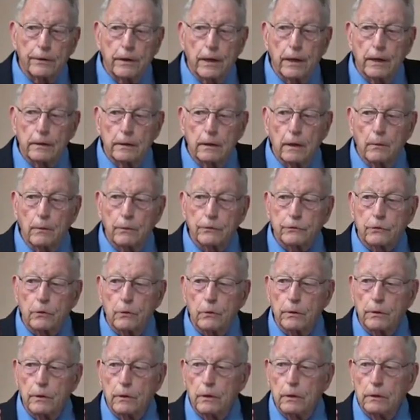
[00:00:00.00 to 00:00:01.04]
you can't tell what's
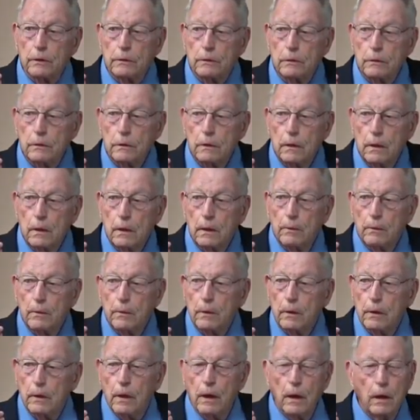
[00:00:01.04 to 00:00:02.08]
going on.
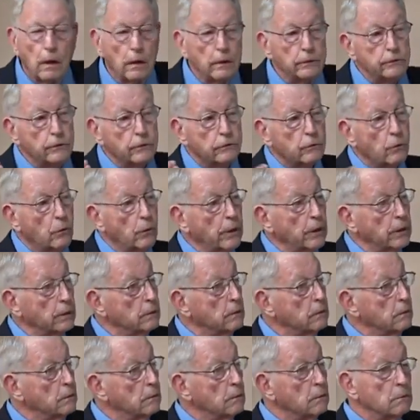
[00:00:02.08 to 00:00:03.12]
Well, I just
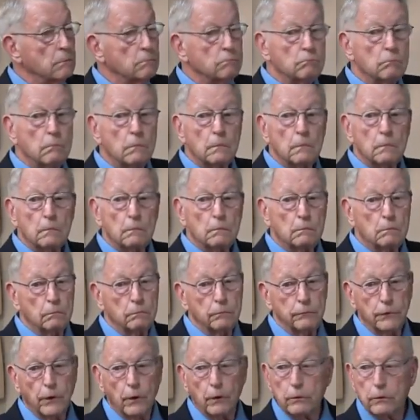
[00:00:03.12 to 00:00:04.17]
quit.
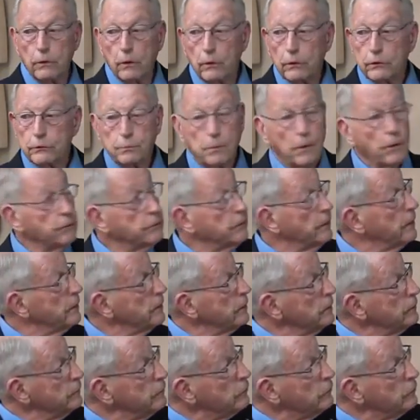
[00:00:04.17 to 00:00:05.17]
No, no explosion or anything,